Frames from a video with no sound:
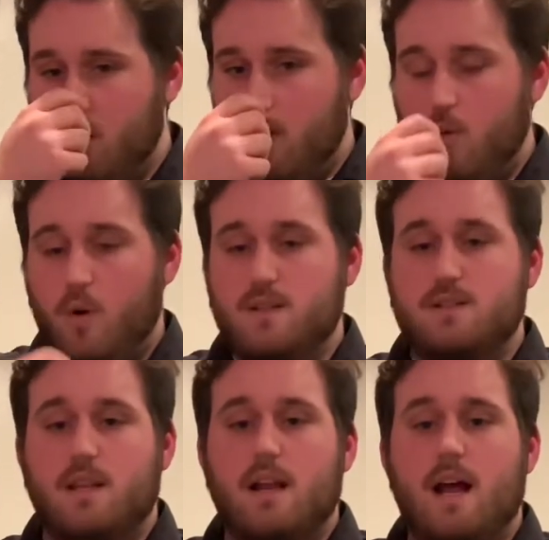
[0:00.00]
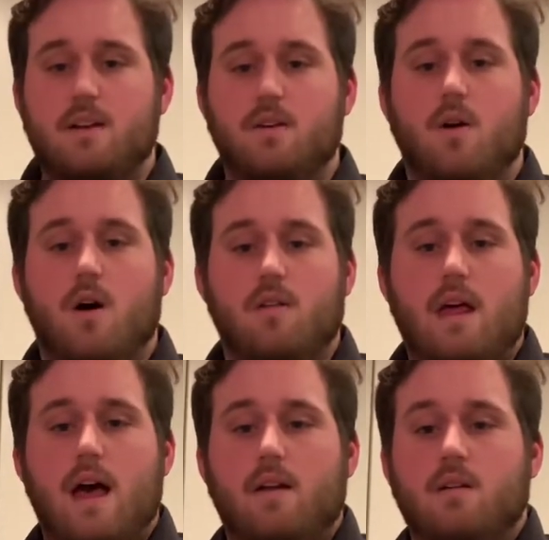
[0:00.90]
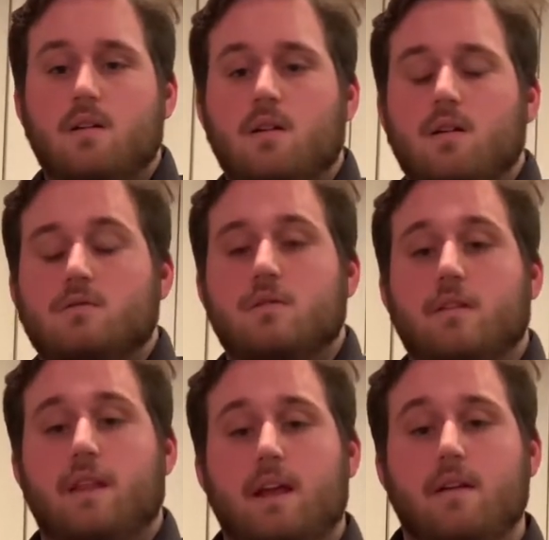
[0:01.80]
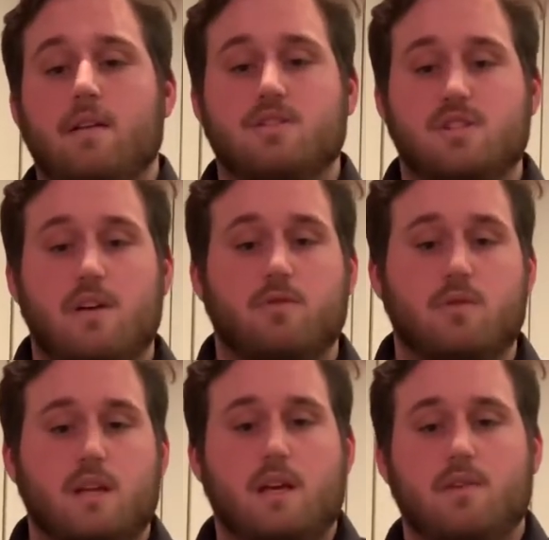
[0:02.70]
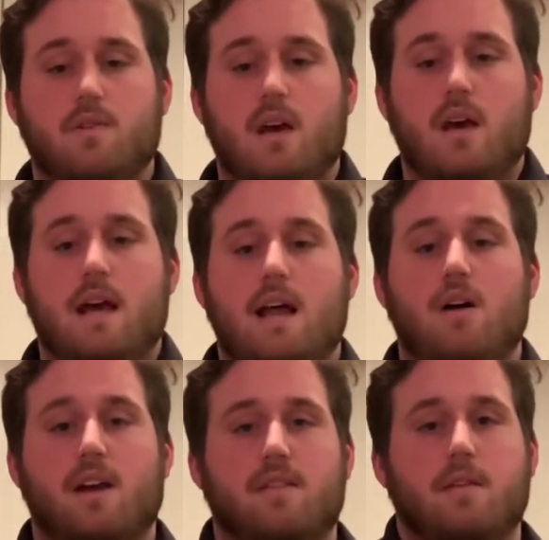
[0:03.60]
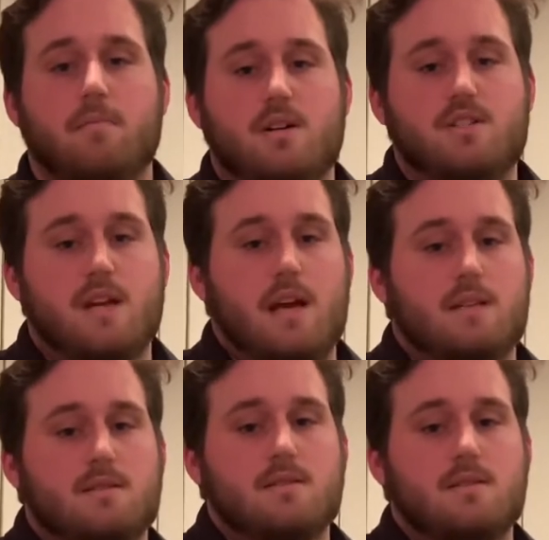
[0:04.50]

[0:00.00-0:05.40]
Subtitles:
that I do all that, then the chef will leave and I'll get them their checks.